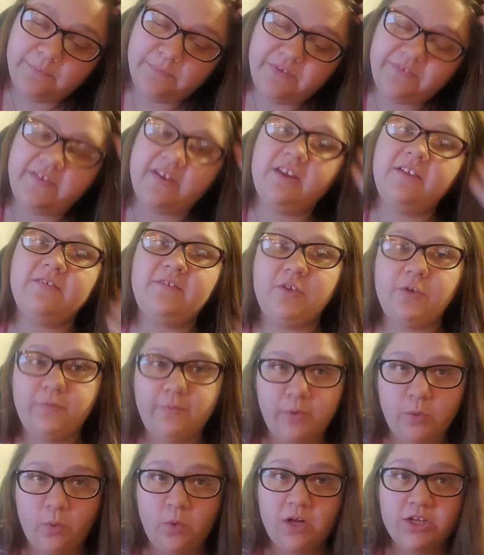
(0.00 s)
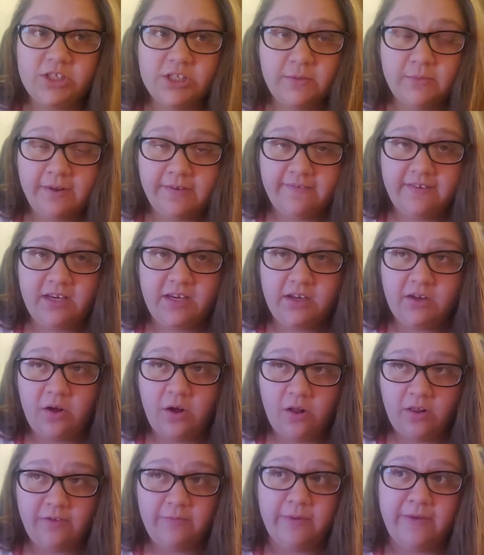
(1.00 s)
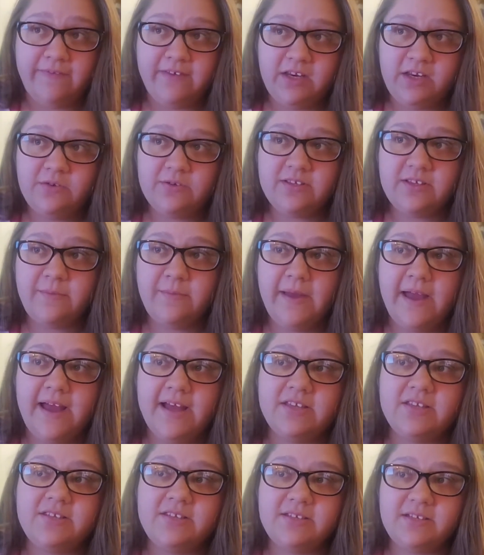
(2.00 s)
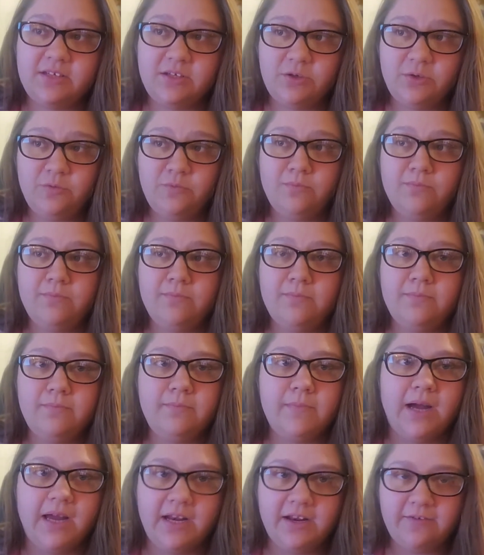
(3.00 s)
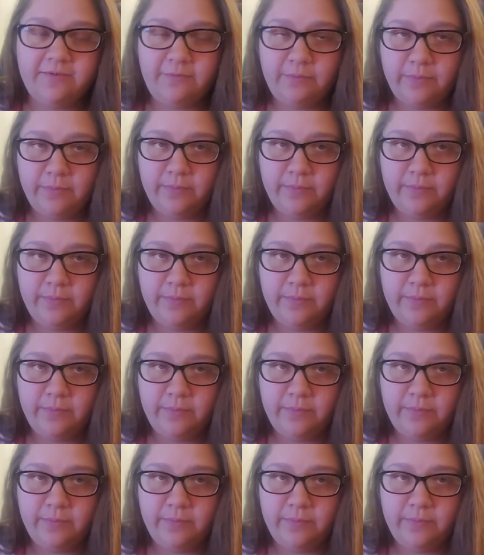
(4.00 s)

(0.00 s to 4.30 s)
if any of you have been watching all of my videos in the past, you might have